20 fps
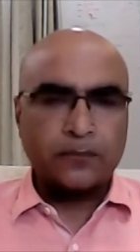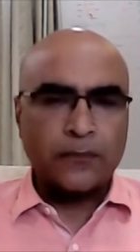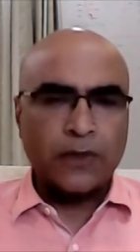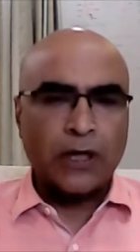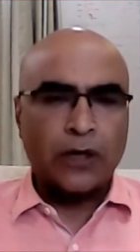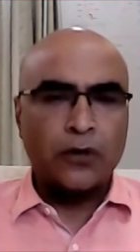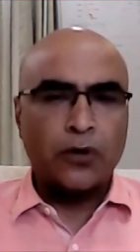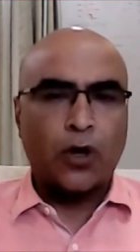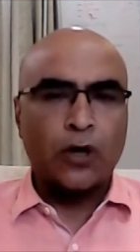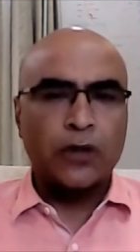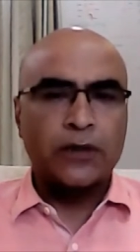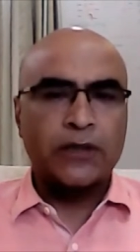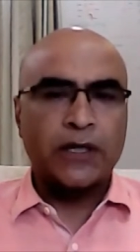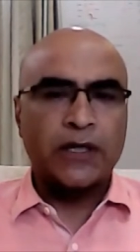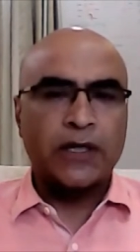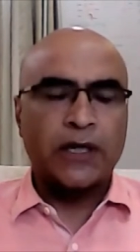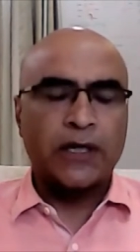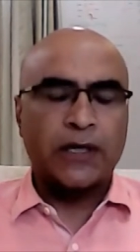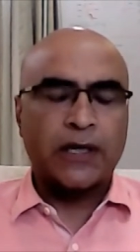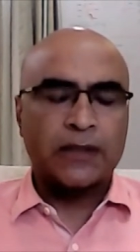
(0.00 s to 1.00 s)

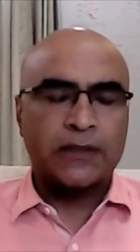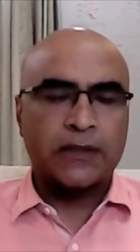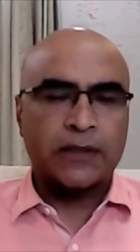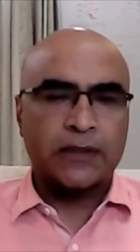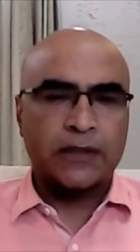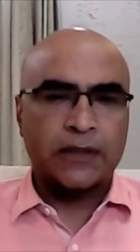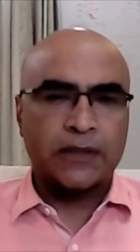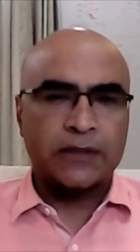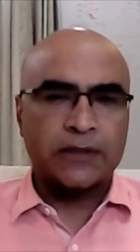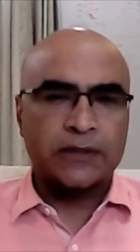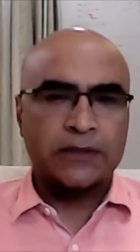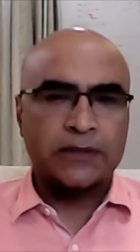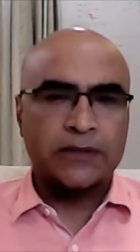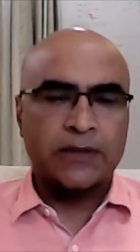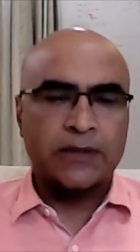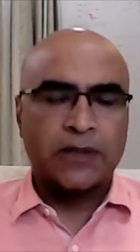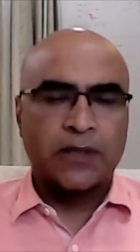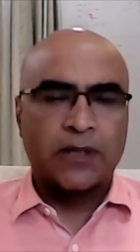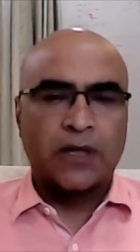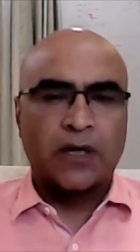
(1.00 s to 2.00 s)
non-tunnel catheters
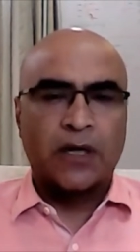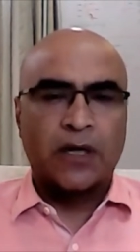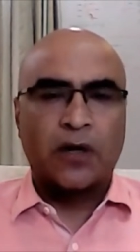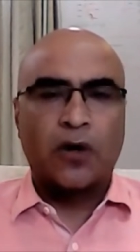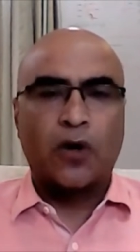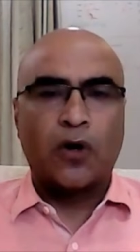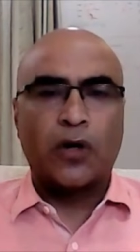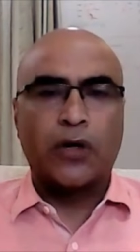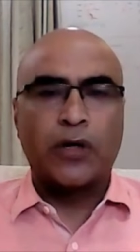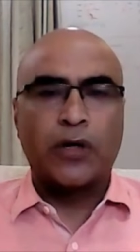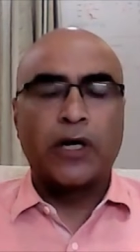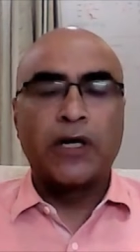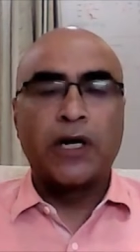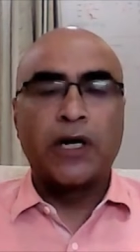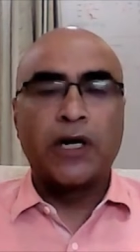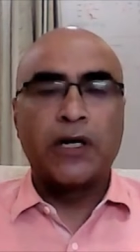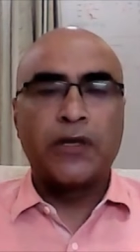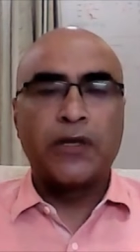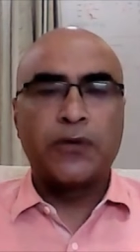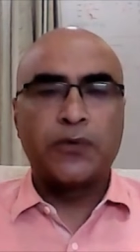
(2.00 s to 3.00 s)
or needle
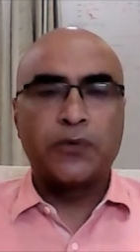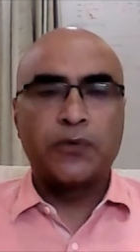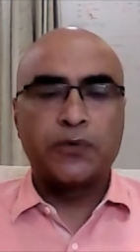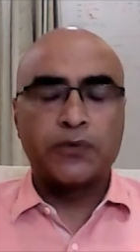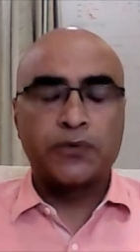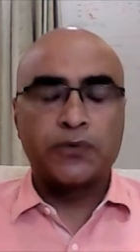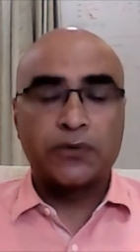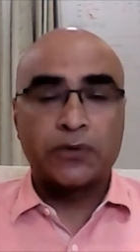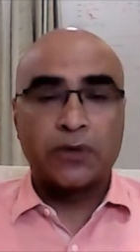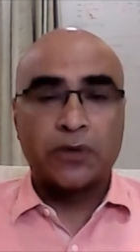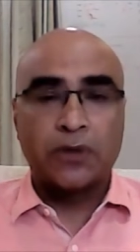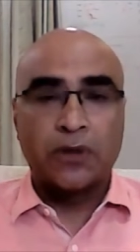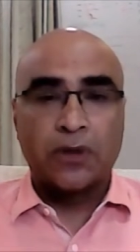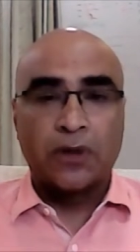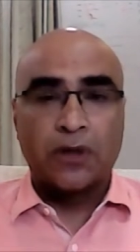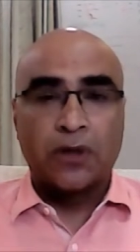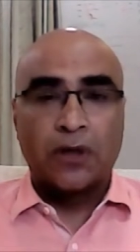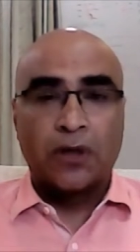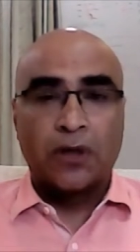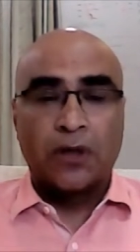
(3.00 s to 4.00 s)
use,
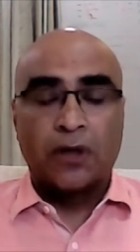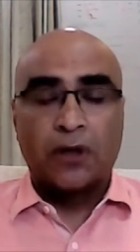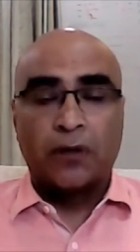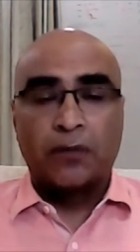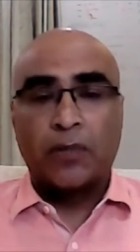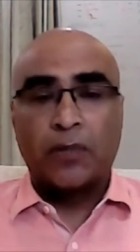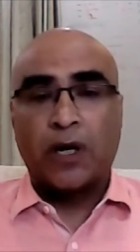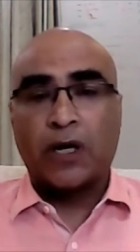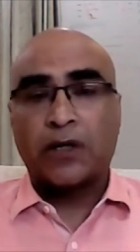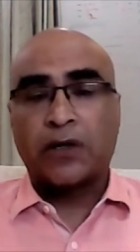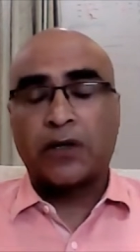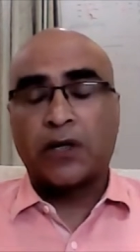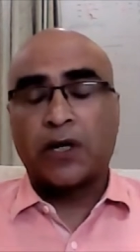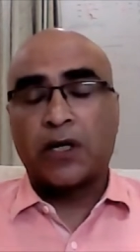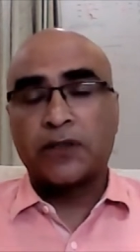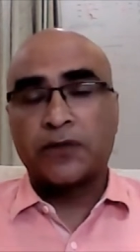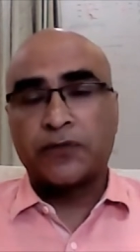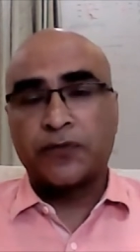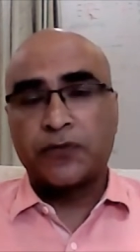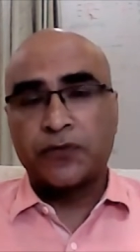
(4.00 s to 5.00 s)
blood
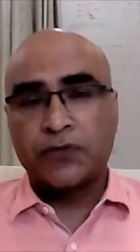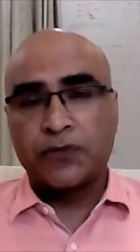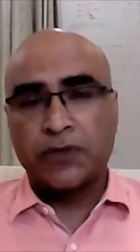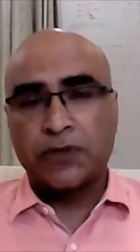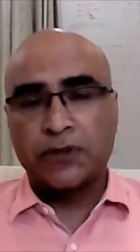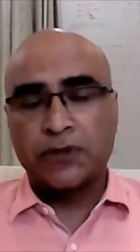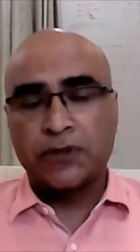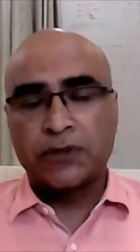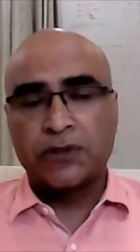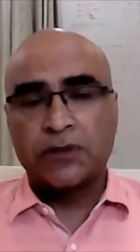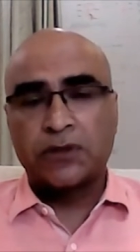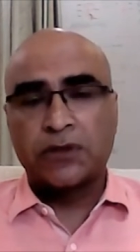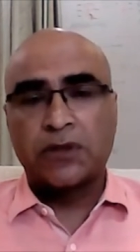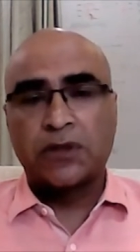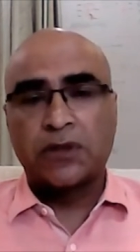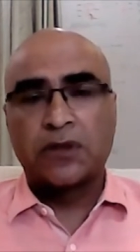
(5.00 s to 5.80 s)
transfusions,